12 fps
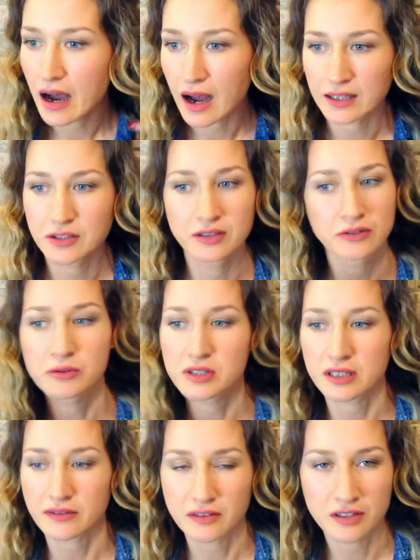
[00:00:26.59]
I use it
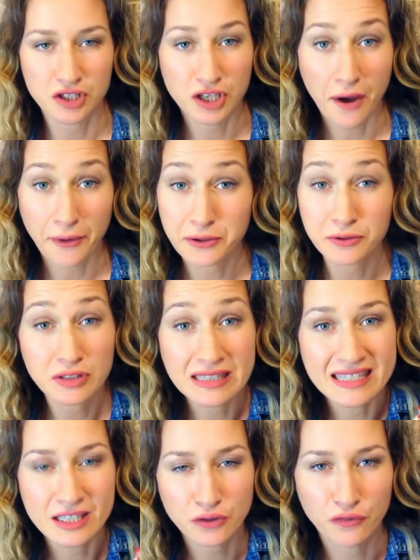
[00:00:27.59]
after the shower, use it
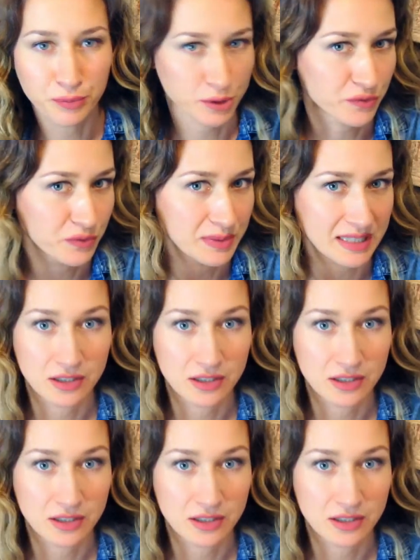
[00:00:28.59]
instead of perfumes.